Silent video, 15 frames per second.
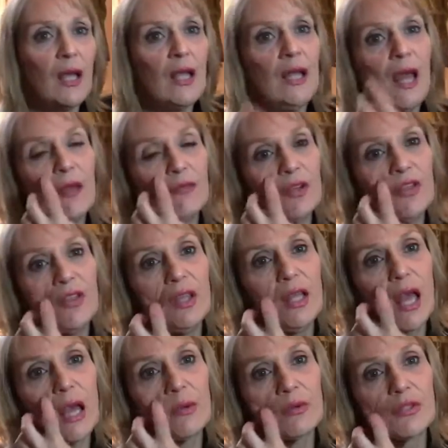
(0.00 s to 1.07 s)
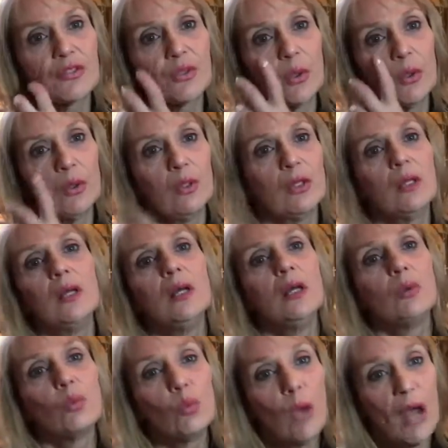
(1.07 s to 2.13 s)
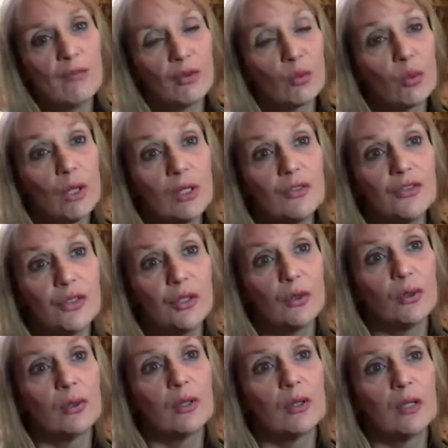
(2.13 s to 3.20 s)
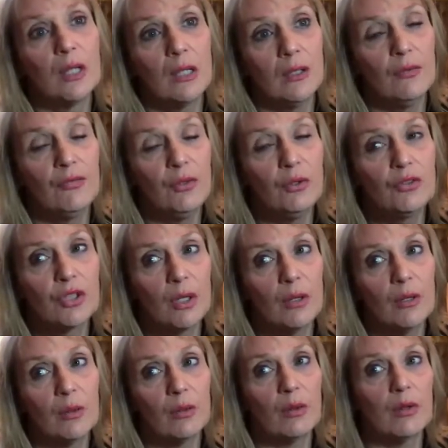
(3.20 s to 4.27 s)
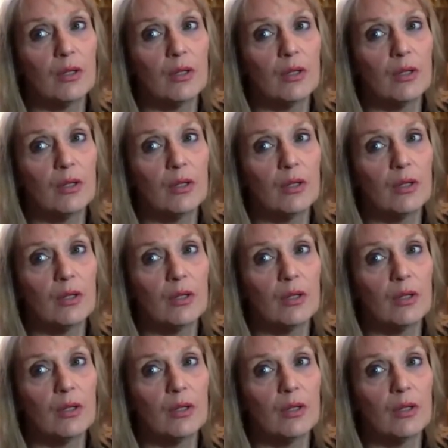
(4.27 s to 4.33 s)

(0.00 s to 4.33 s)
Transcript: and everything our soul ever will do in the future,